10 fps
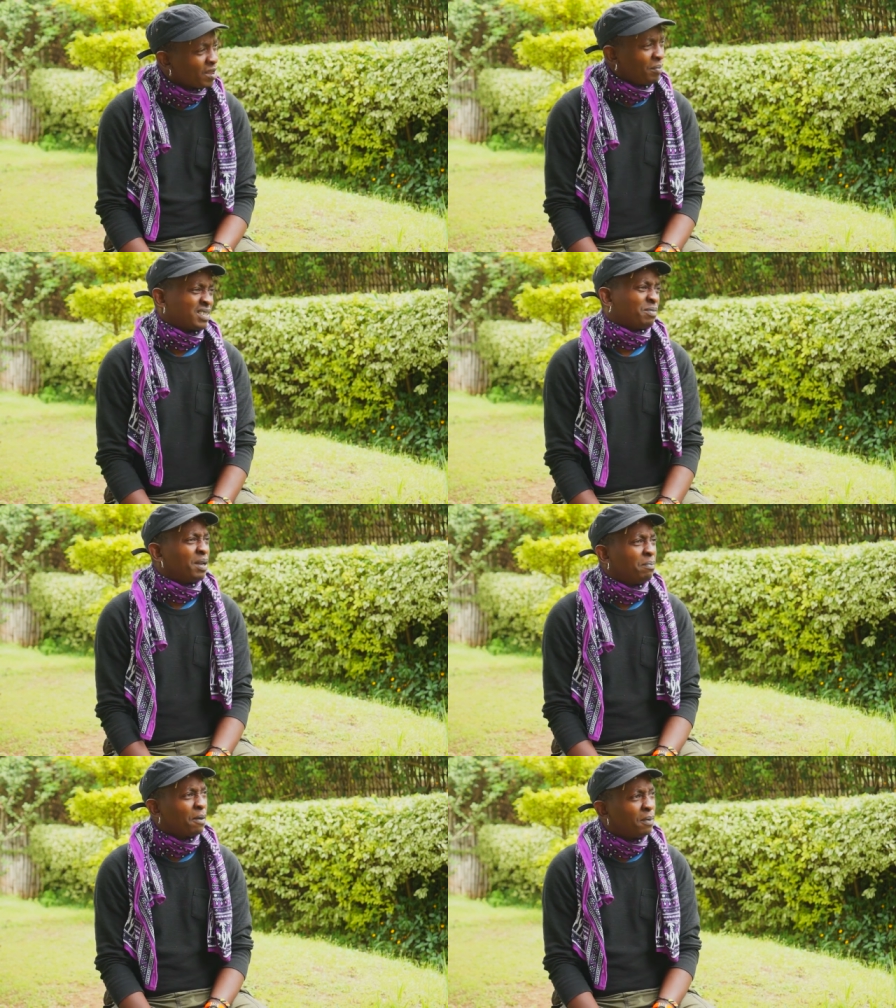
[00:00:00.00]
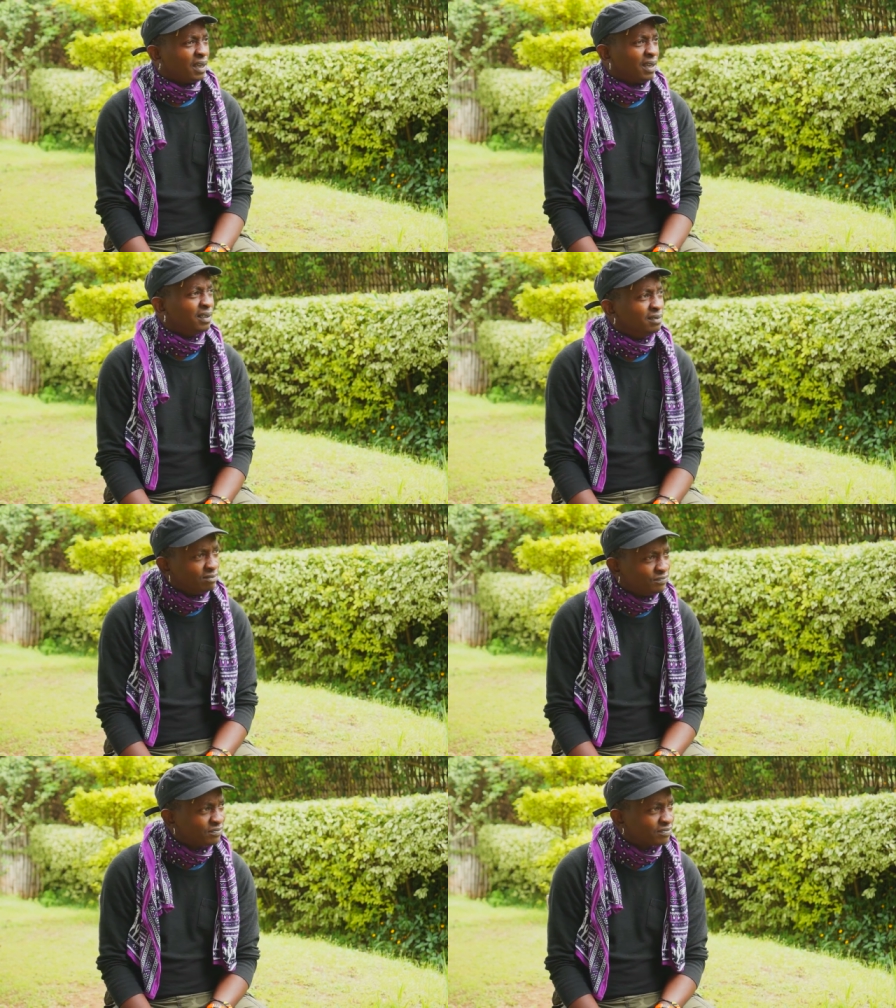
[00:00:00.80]
It must have been maybe
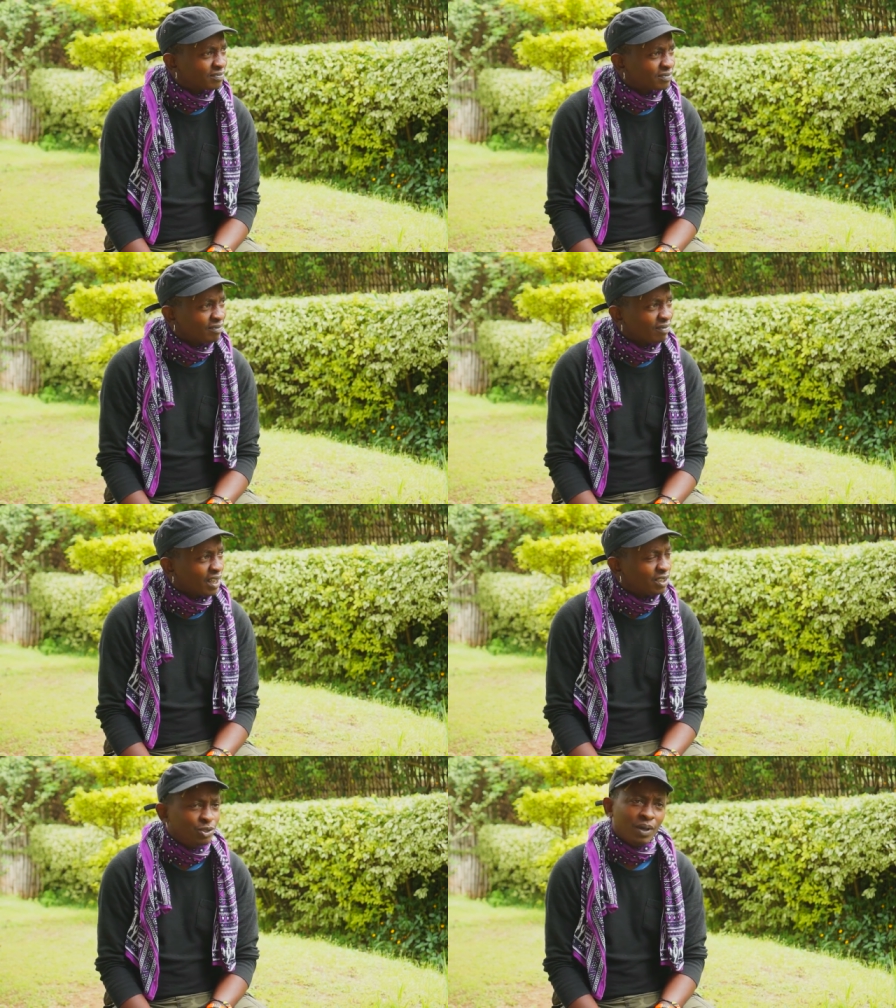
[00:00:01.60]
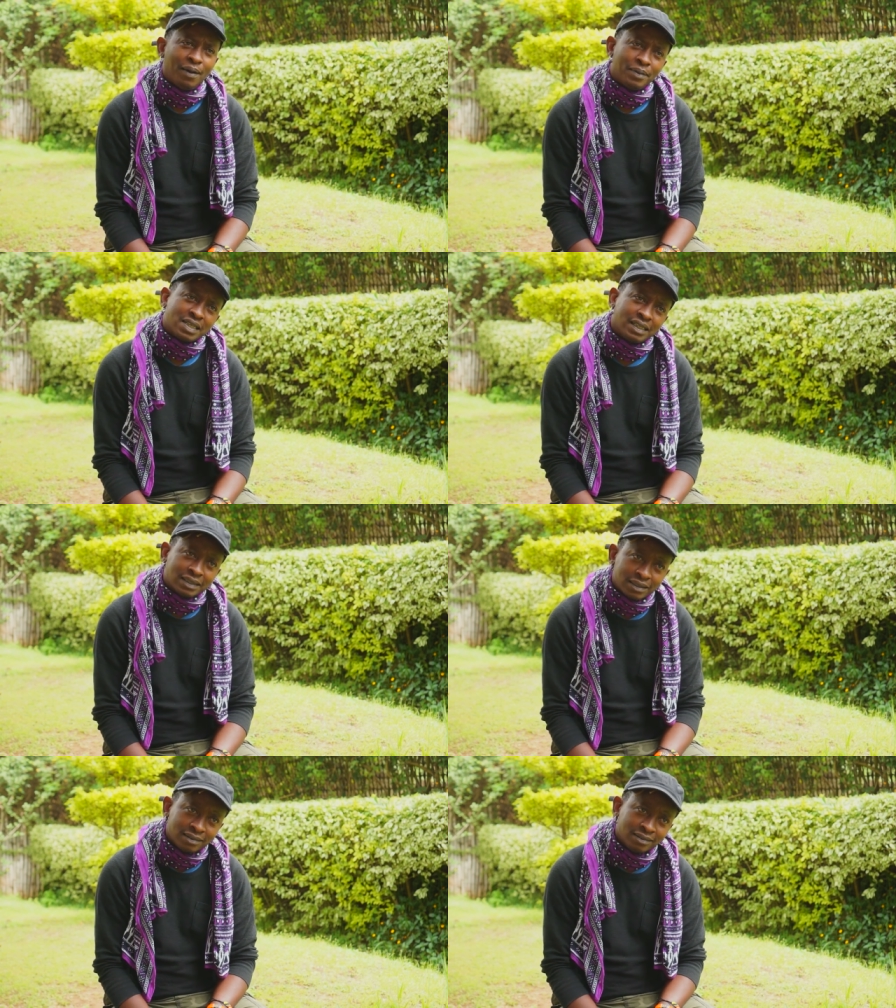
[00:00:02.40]
two hours
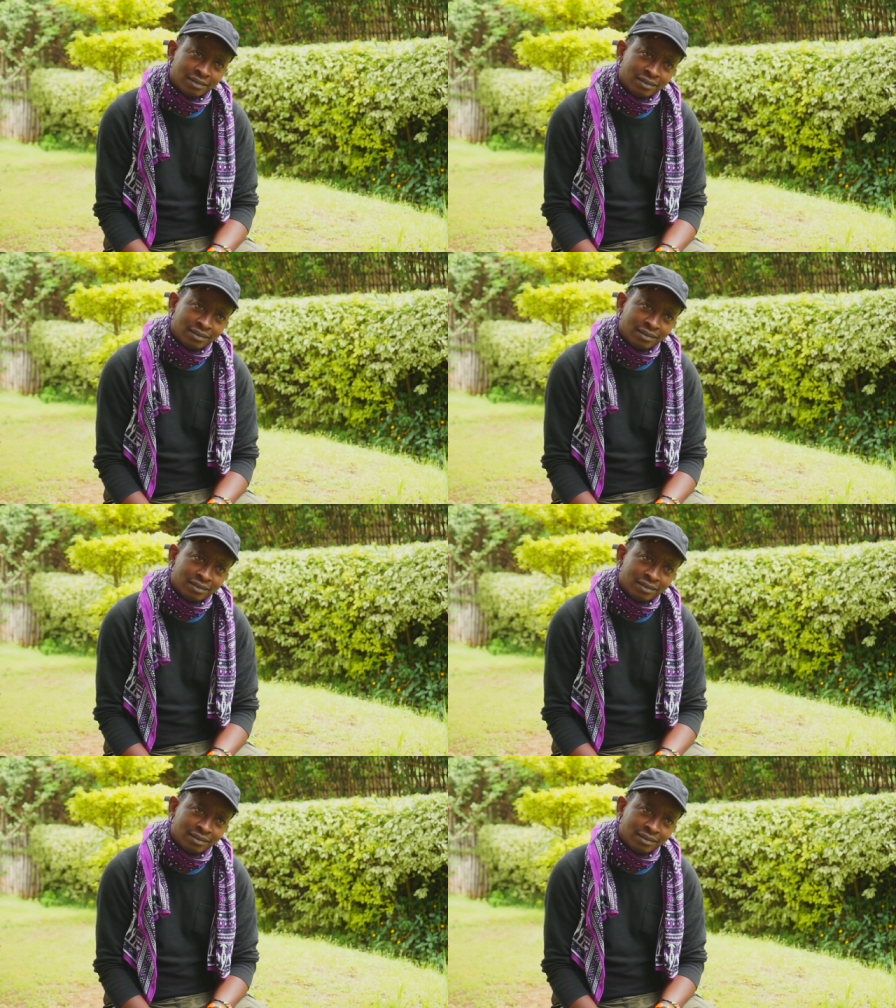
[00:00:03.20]
later.